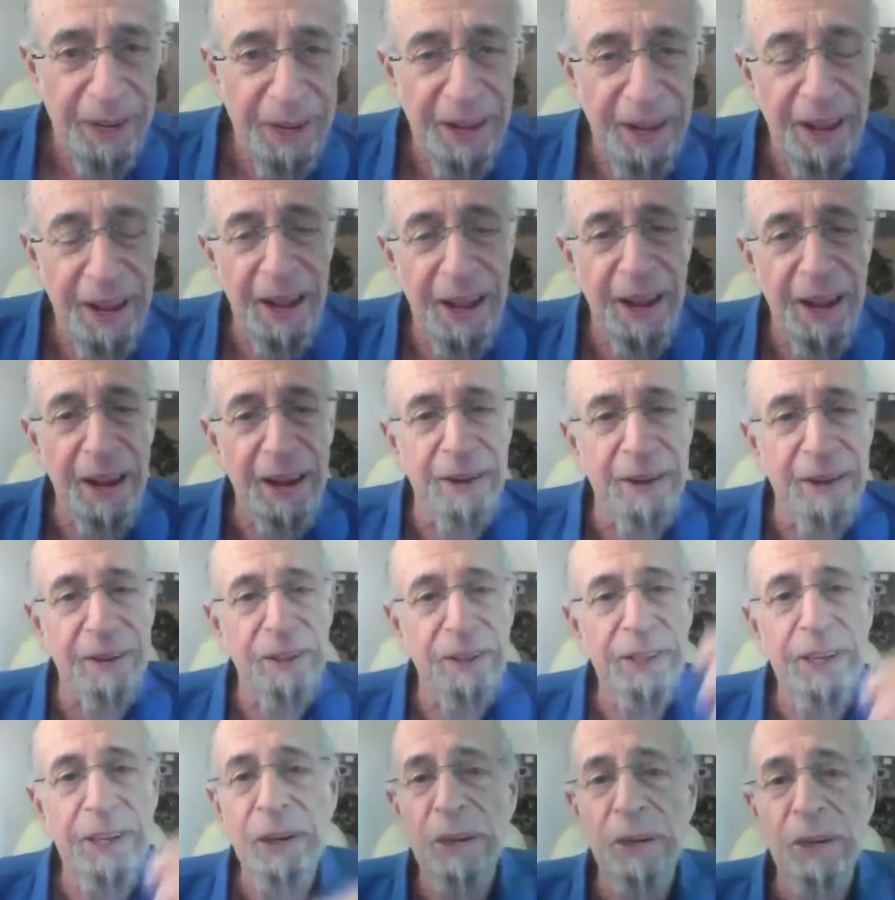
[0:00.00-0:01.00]
and
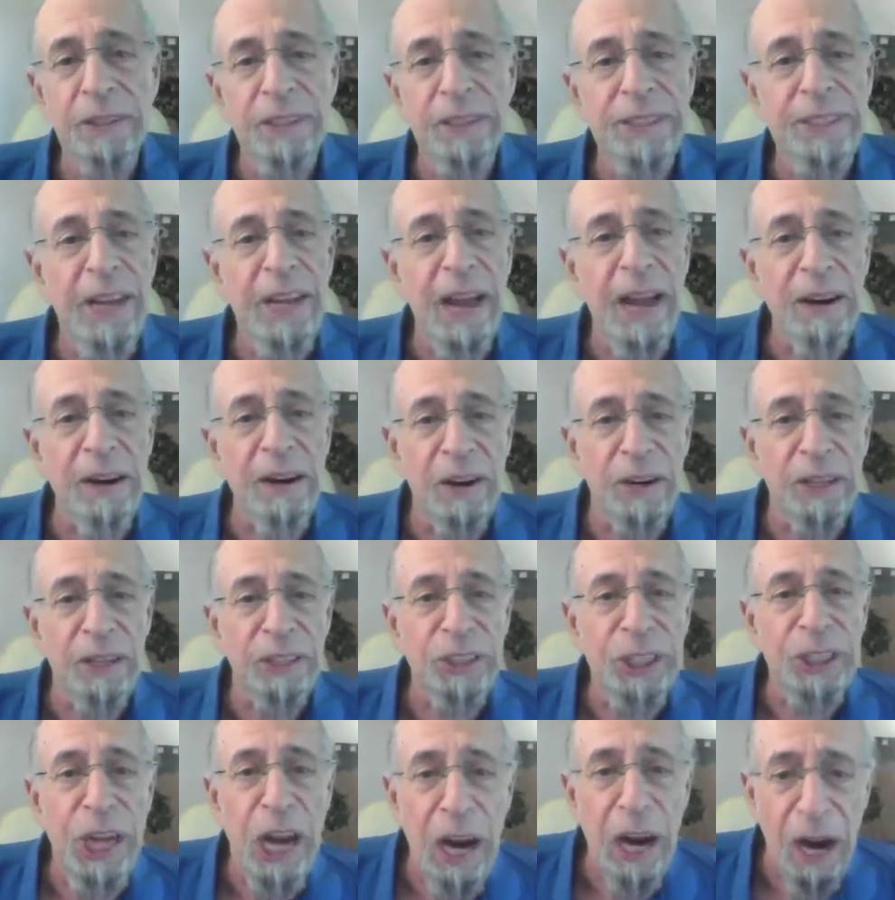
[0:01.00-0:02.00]
she couldn't stand on a
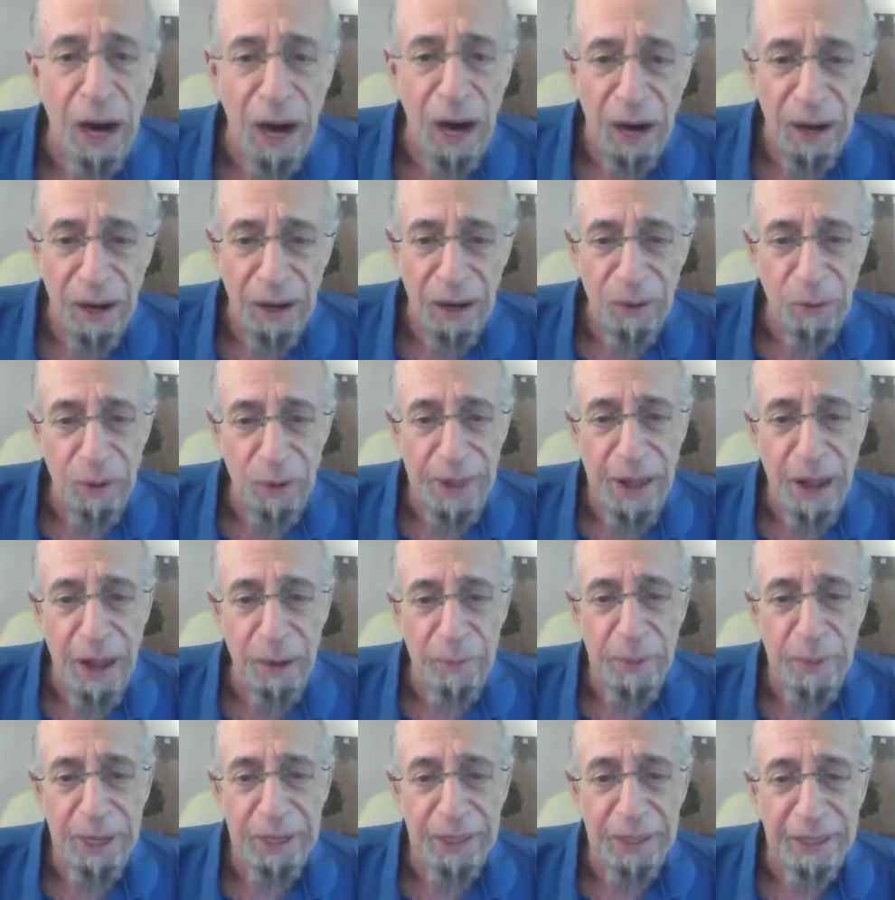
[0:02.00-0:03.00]
chair
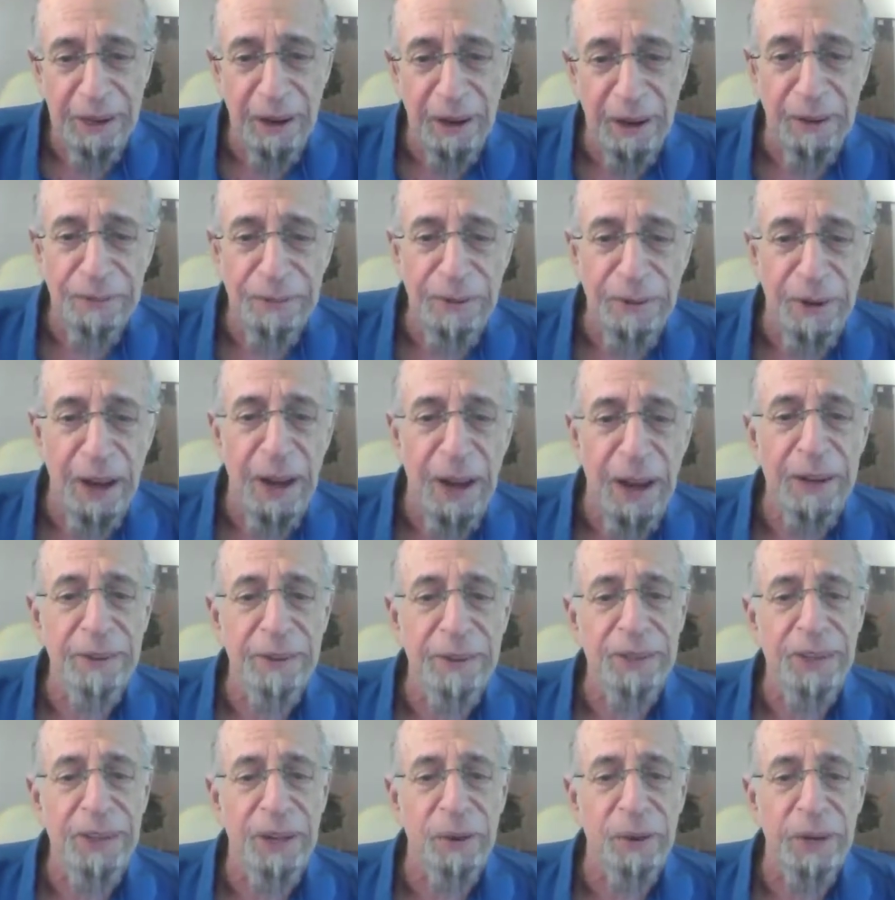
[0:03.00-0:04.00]
without being terrified,
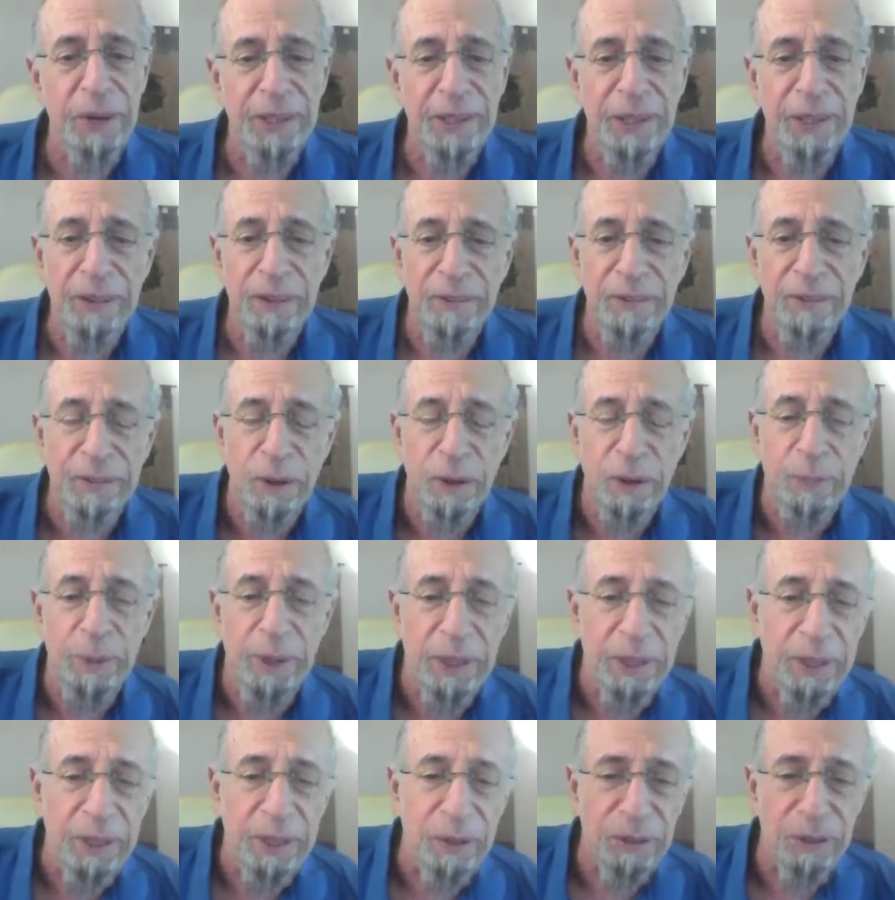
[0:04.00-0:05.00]
and so he did the
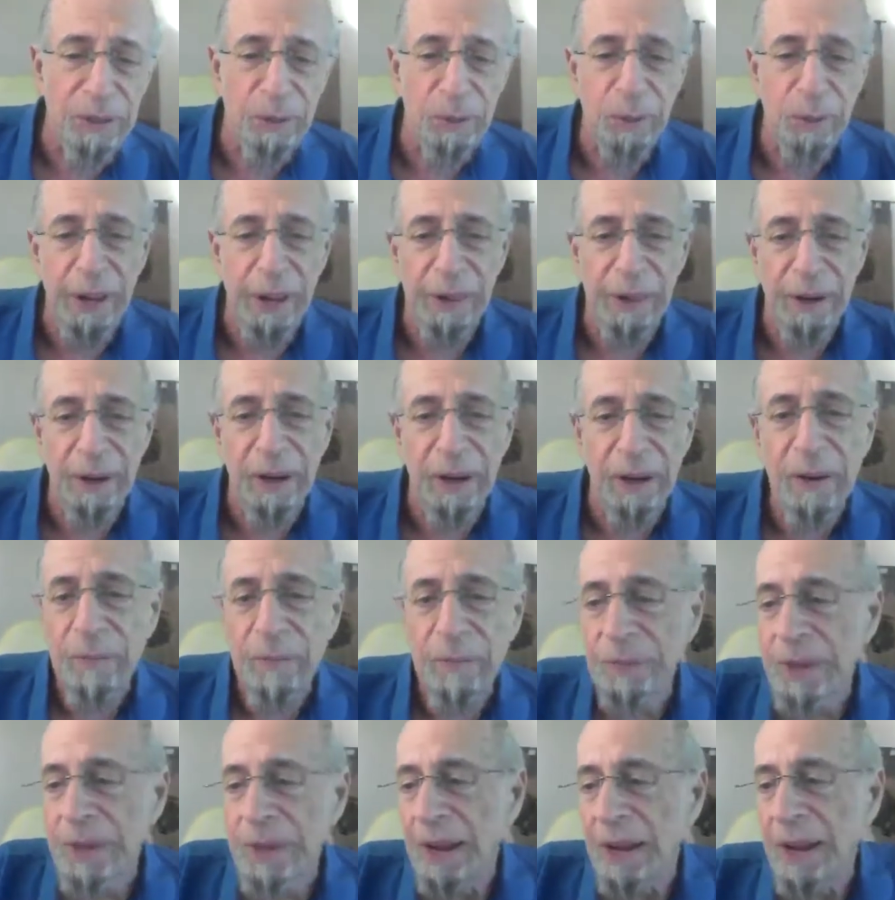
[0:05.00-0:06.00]
phobia cure with her.